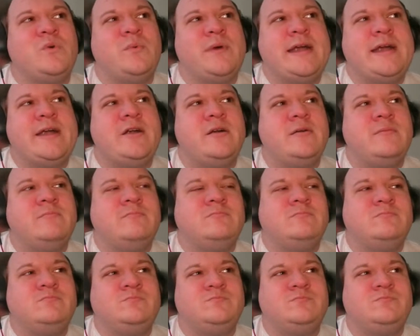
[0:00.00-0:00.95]
where
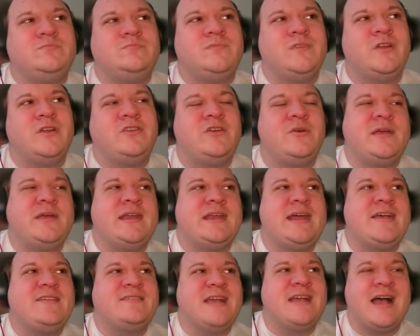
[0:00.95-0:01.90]
until we
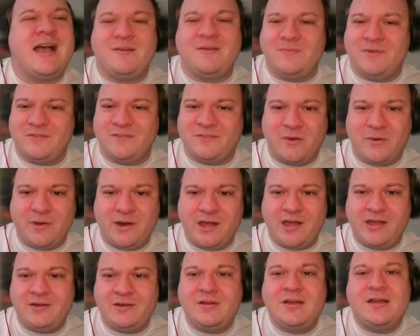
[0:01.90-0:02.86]
can ask God what's going
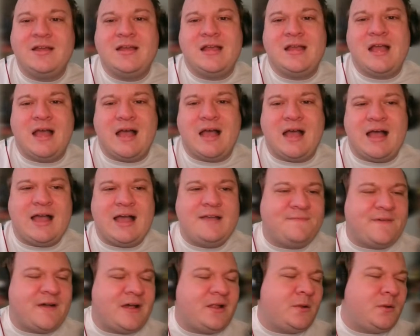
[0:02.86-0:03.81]
on,
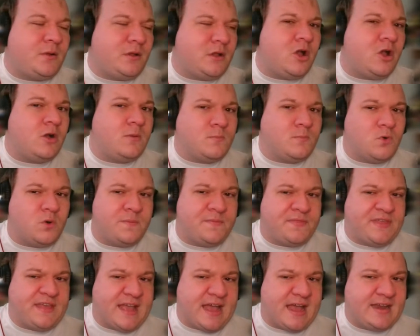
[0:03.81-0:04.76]
I follow along more
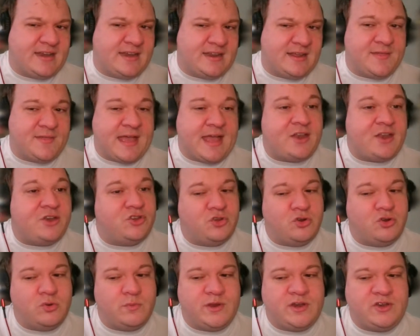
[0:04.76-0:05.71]
with the idea that
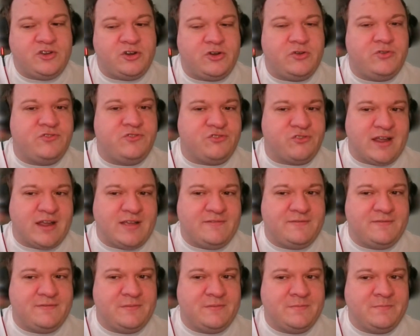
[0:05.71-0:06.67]
due to internal
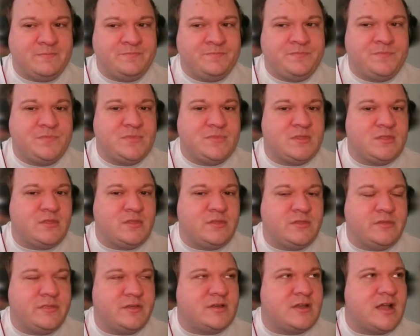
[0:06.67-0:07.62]
strife,
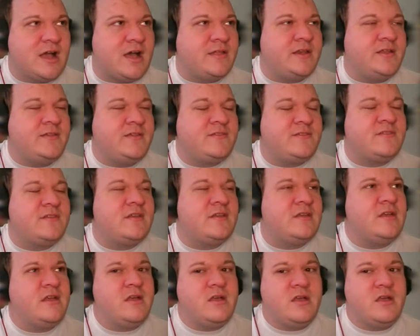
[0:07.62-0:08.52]
the colonists